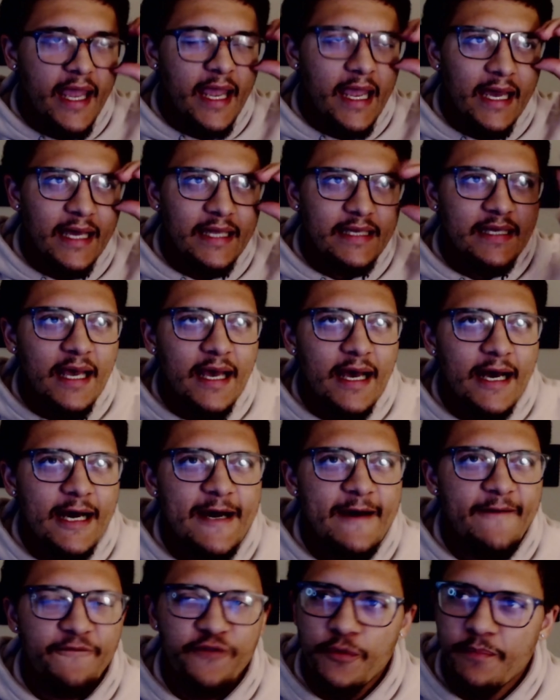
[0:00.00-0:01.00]
and
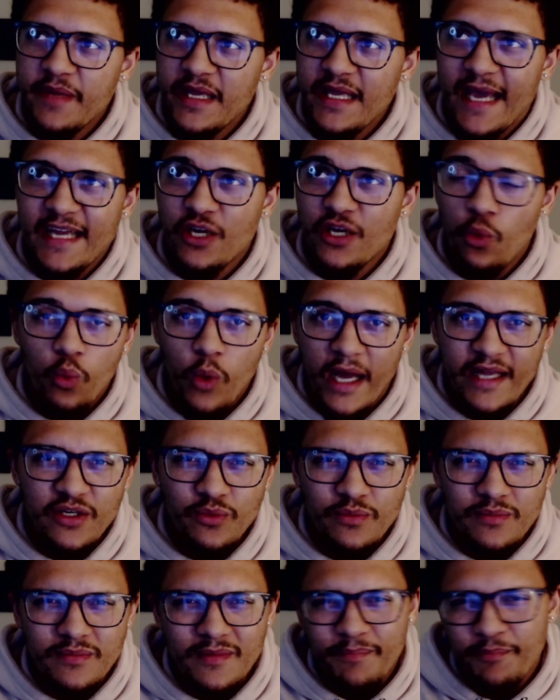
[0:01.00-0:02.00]
uh, for me i don't i
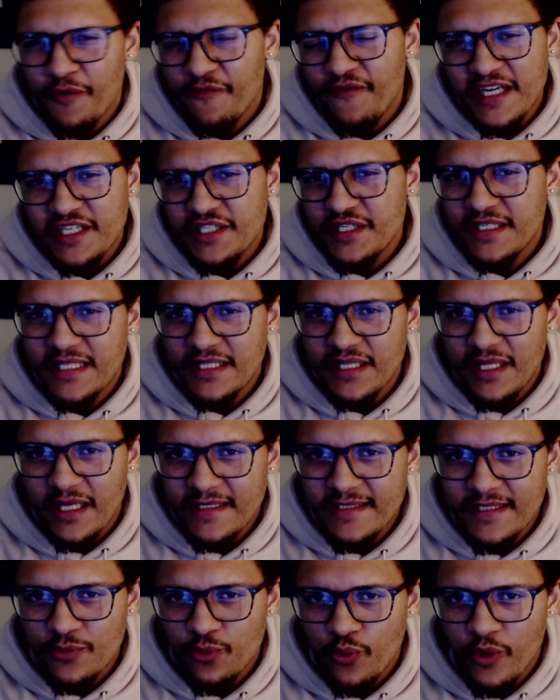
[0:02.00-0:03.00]
don't perfection isn't
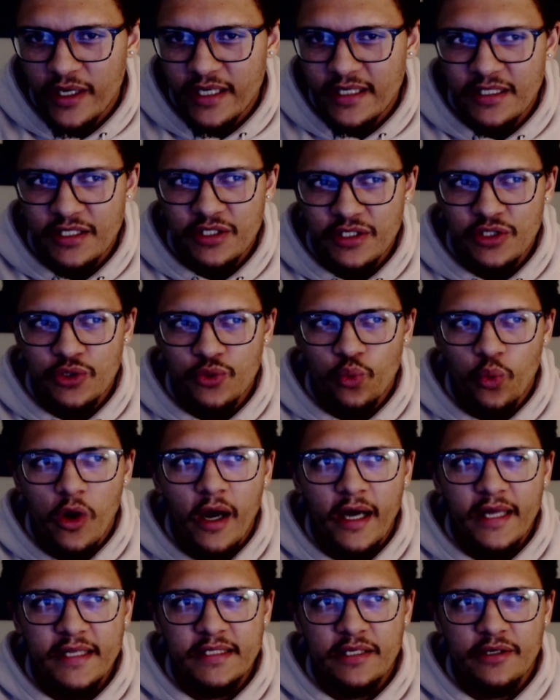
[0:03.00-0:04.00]
isn't what you
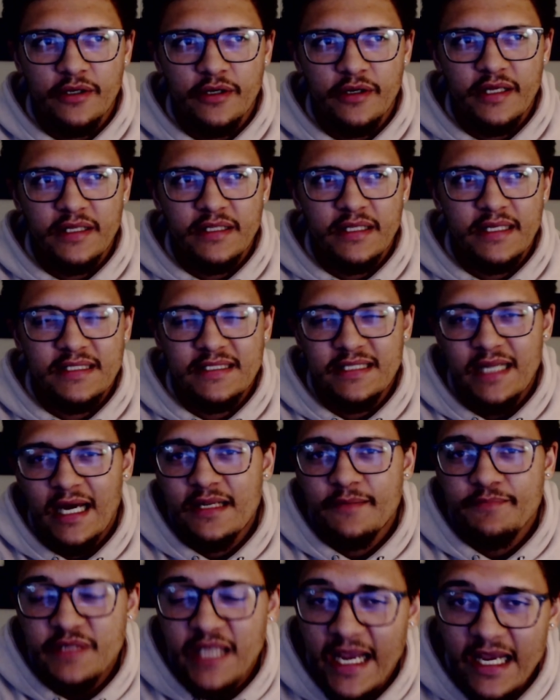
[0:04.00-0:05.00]
want or it's
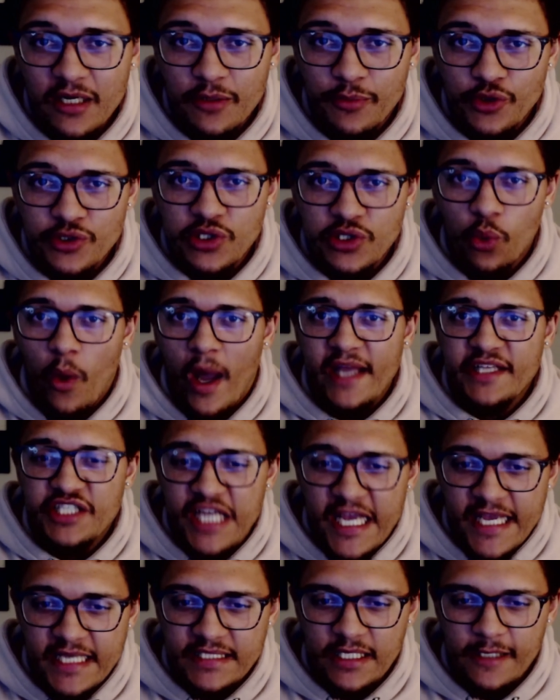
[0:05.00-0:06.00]
not attainable so why
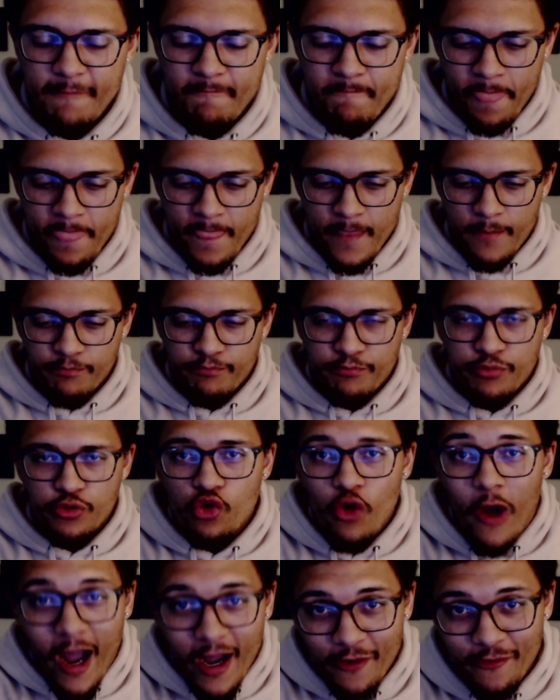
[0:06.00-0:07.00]
chase it
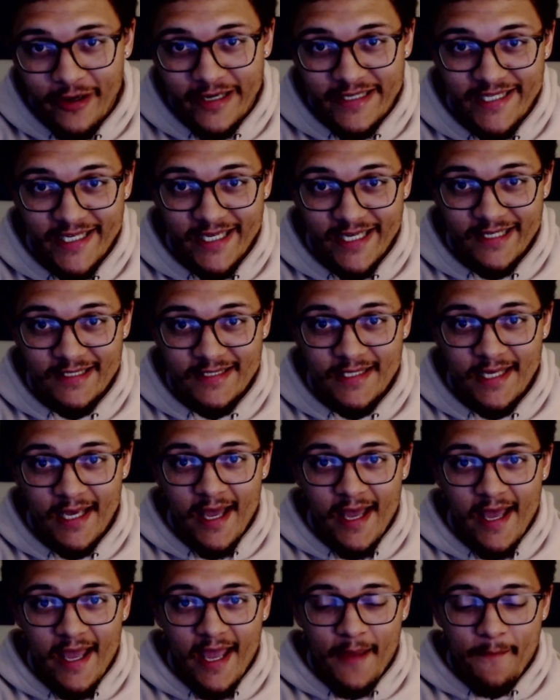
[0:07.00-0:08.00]
progress is
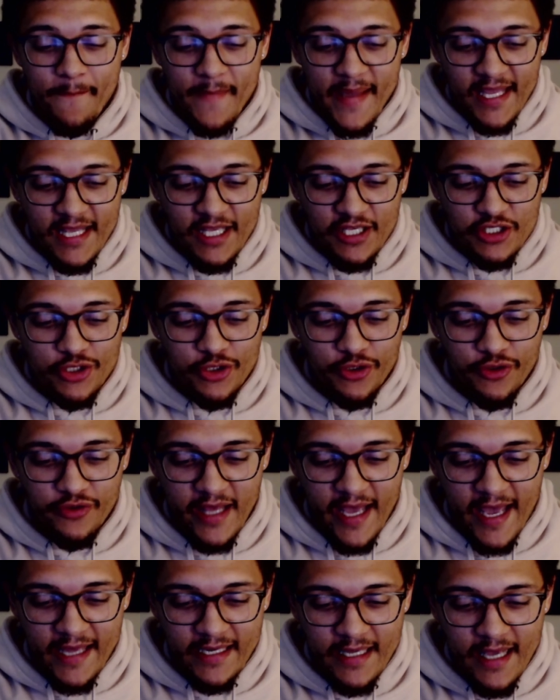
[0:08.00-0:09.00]
and making sure
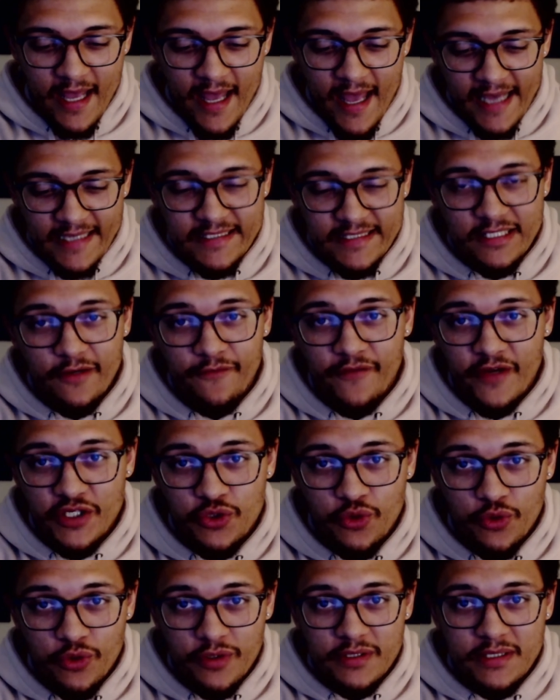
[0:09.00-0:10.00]
that as
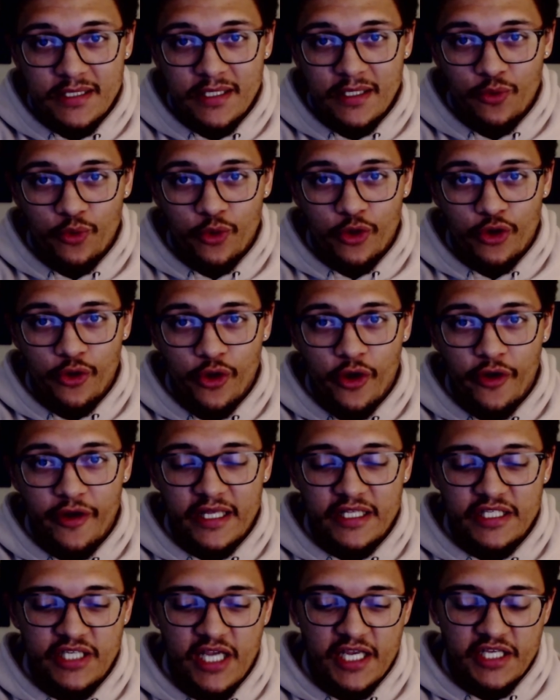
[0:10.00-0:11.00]
individuals, we're
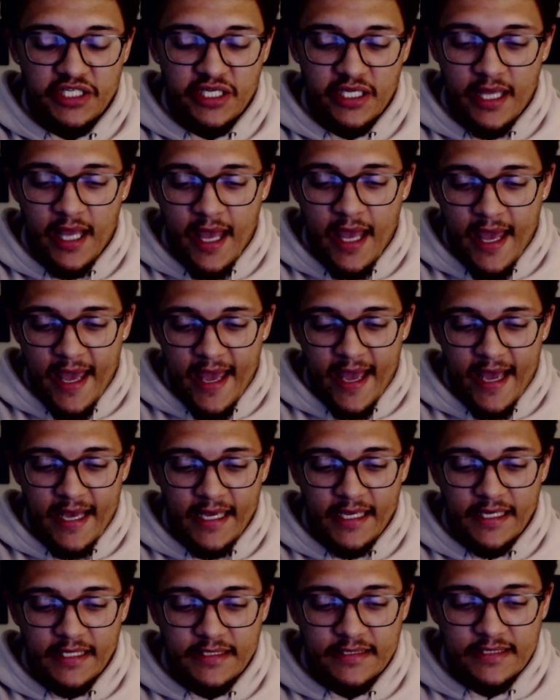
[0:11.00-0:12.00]
growing and changing
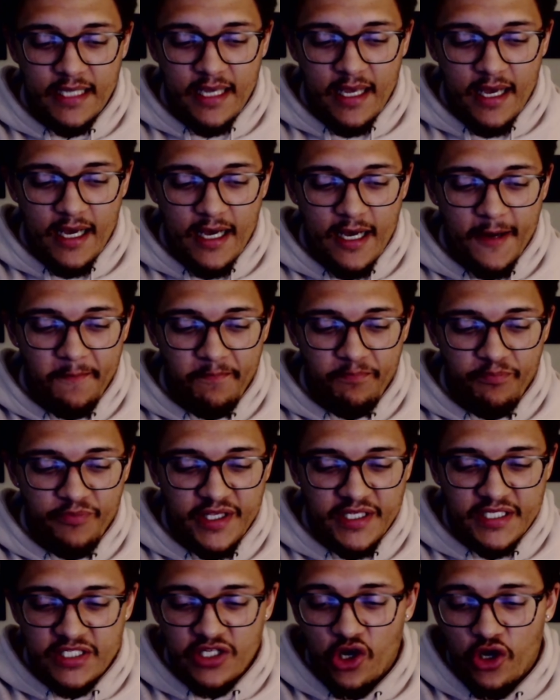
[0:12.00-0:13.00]
as um,
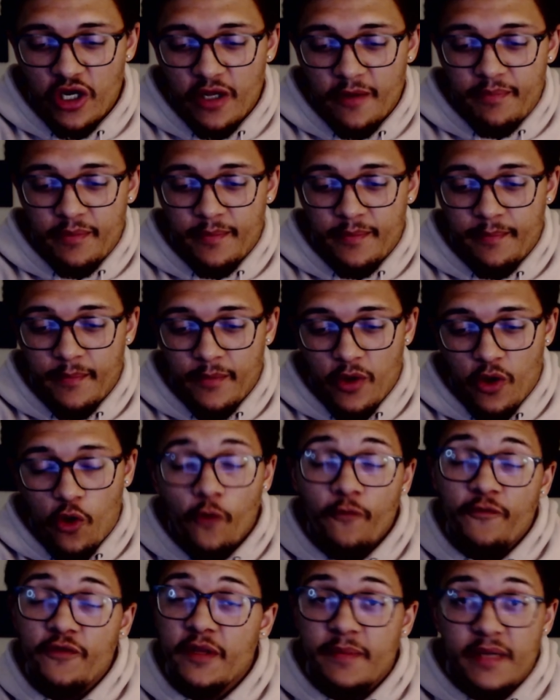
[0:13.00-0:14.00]
the startup
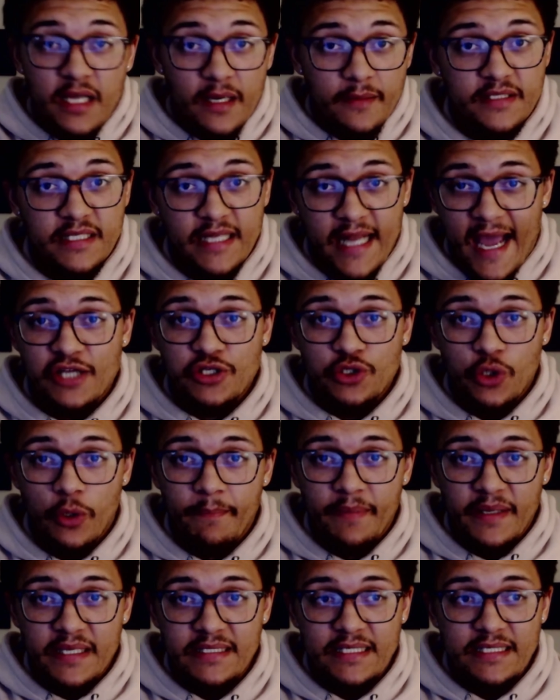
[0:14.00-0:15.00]
hopefully becomes an actual
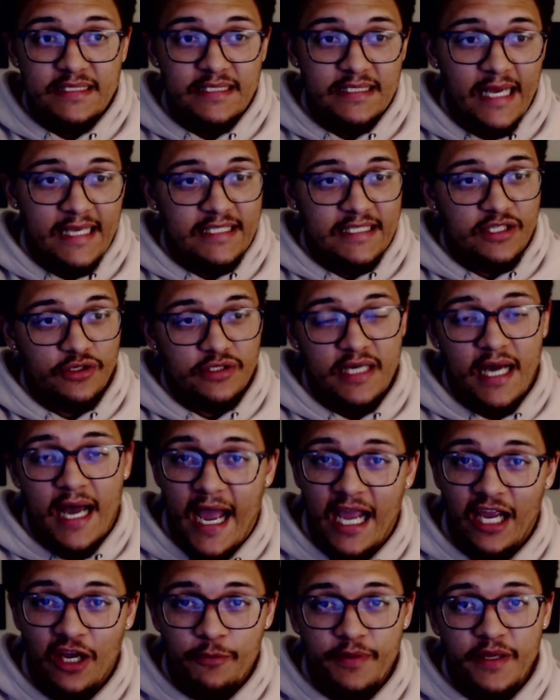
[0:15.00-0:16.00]
business and I start to
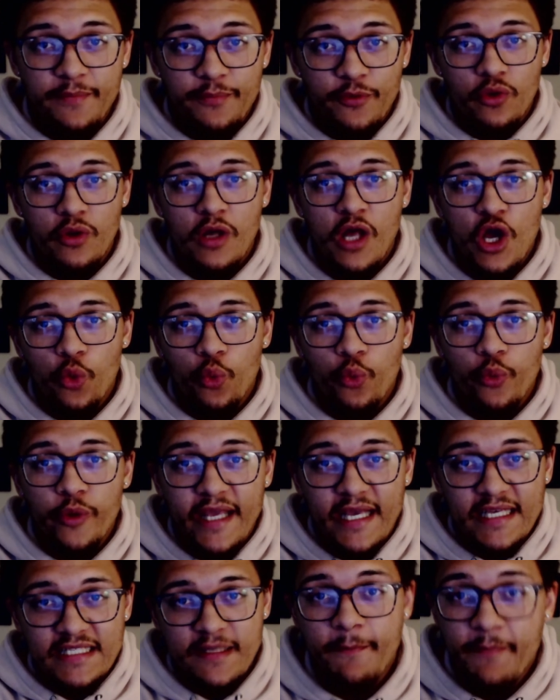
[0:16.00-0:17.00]
hire people,
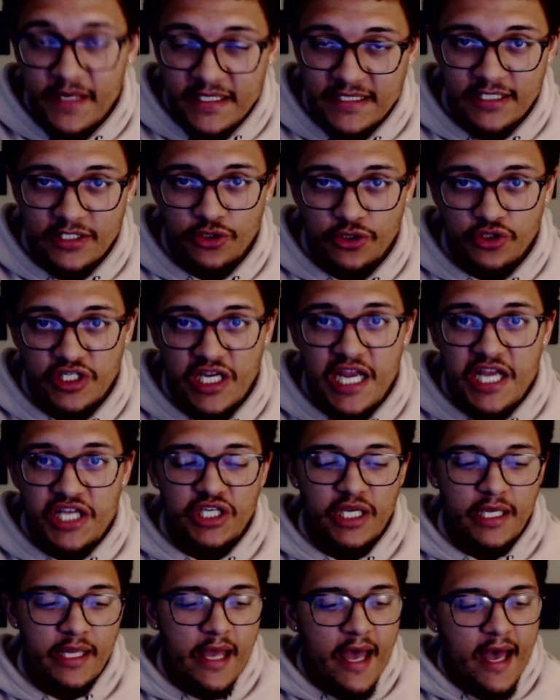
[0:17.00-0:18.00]
we as a business are
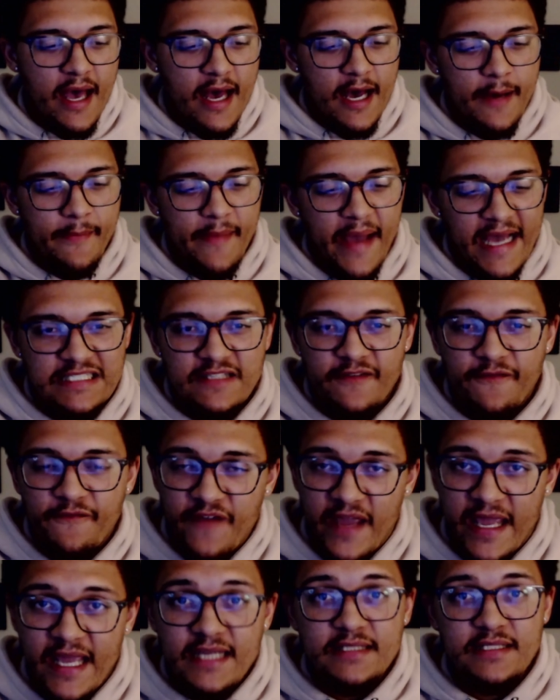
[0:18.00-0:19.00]
changing. Um, as
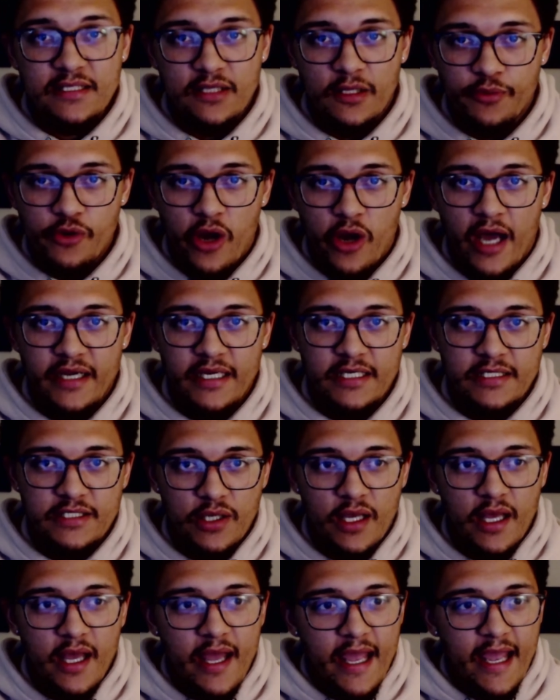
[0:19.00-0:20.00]
fans of the
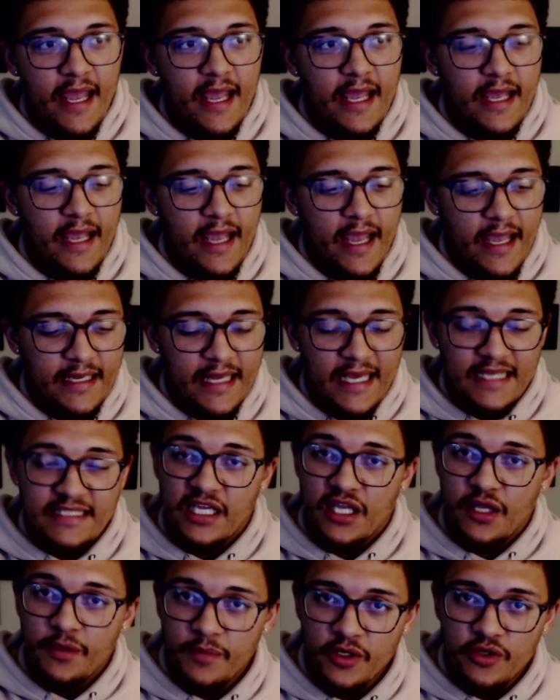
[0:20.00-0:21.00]
product and, and, as
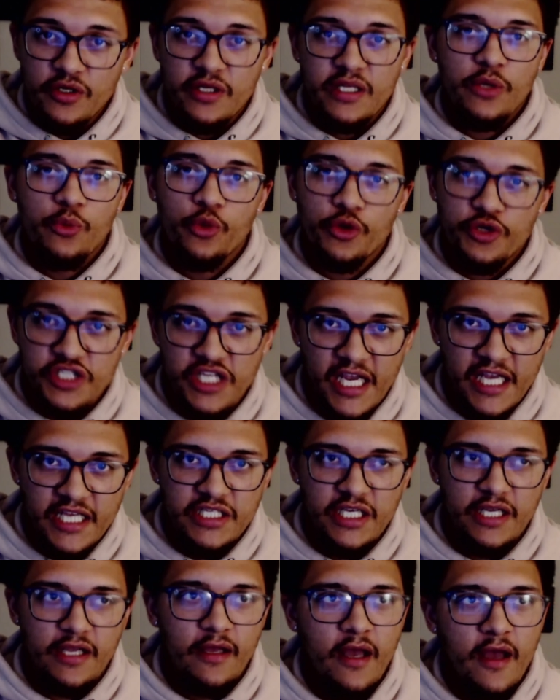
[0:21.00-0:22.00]
a community, we're
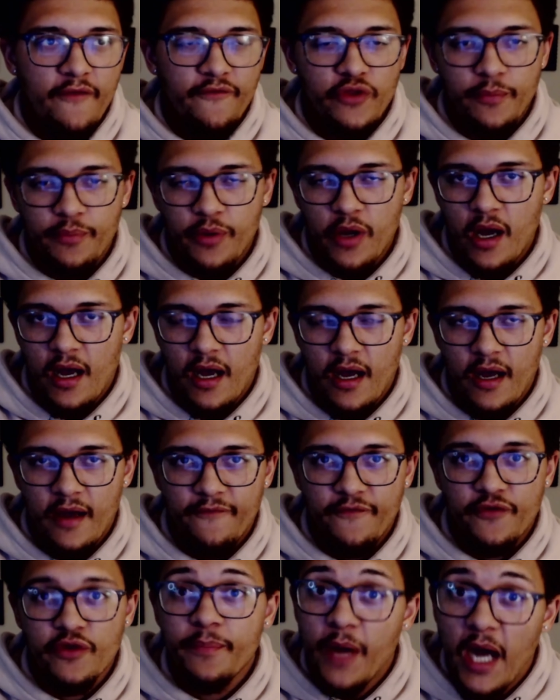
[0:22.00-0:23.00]
changing for the
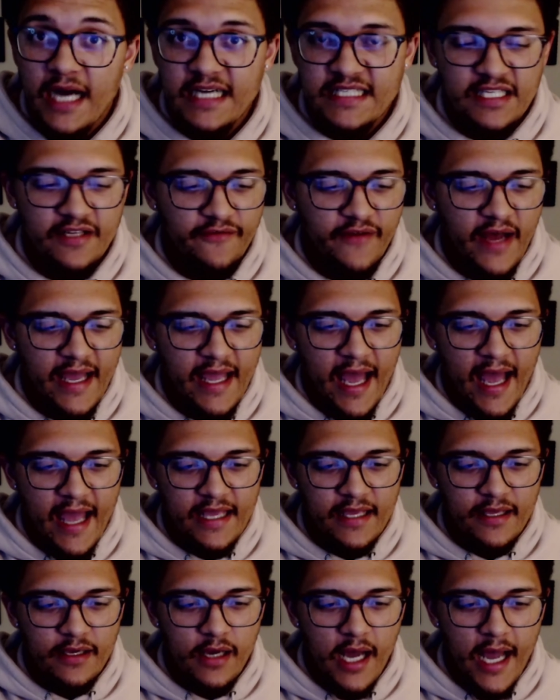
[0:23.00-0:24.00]
uh, for the positive.
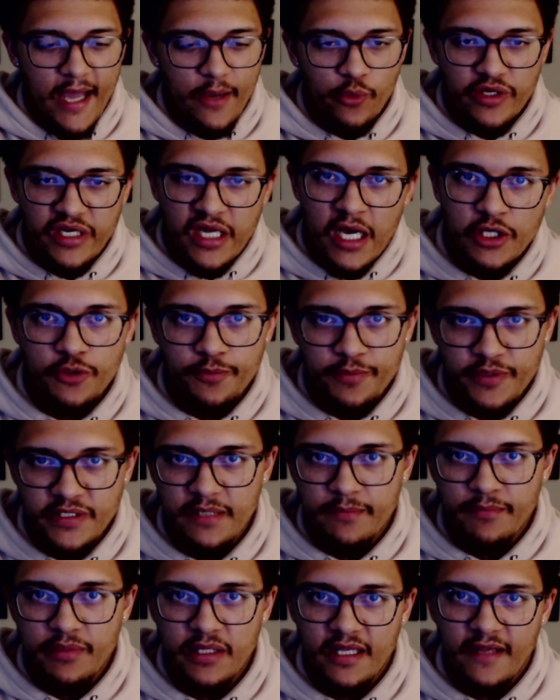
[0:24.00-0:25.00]
I I, I
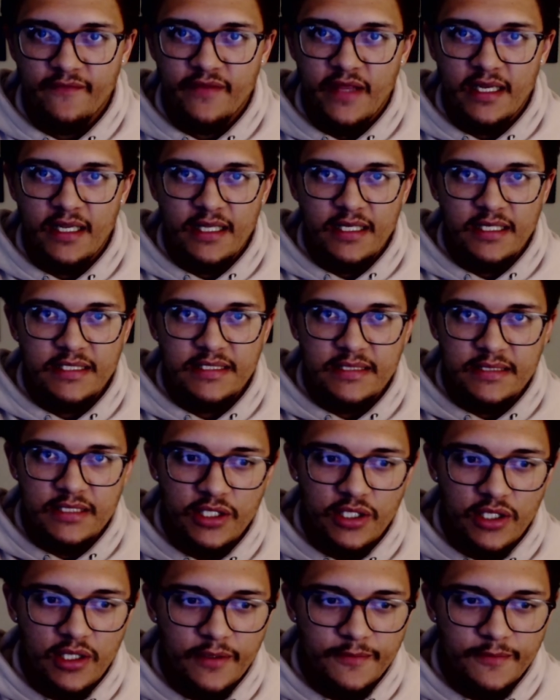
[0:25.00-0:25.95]
100% believe that it is